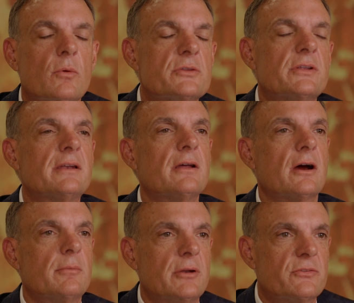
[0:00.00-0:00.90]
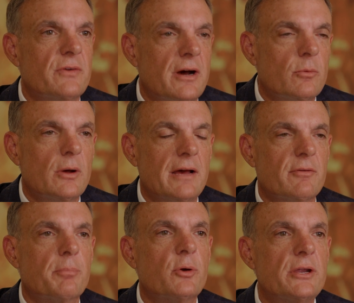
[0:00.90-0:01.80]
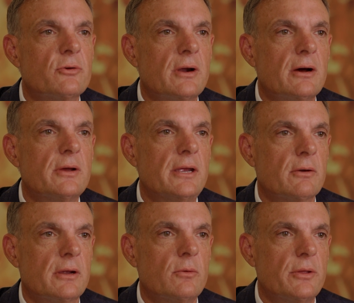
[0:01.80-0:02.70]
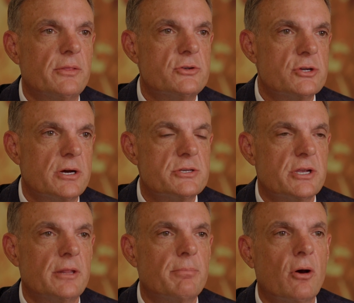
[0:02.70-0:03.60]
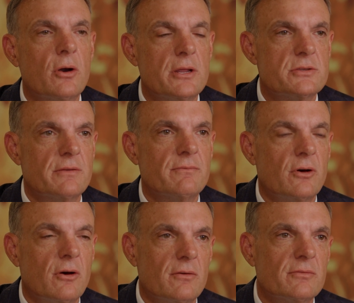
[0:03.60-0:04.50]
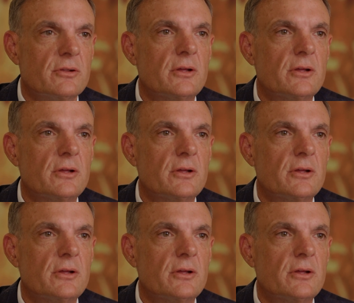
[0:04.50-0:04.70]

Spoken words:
Once that document is filed, we'll have a pretrial hearing with the judge and the parties involved.